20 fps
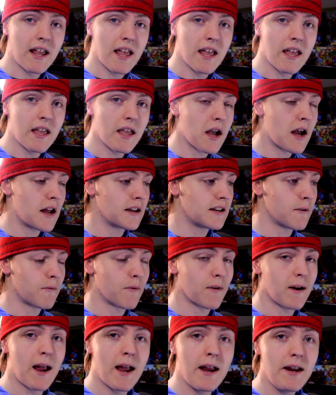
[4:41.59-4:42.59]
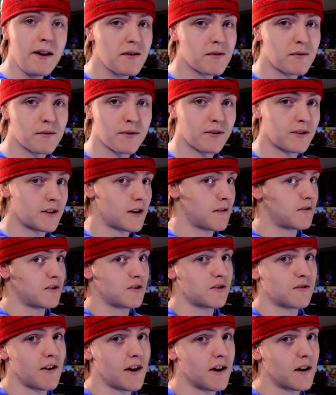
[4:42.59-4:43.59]
a different angle instead of
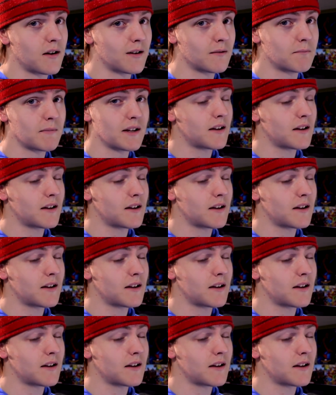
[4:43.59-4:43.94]
just straight on?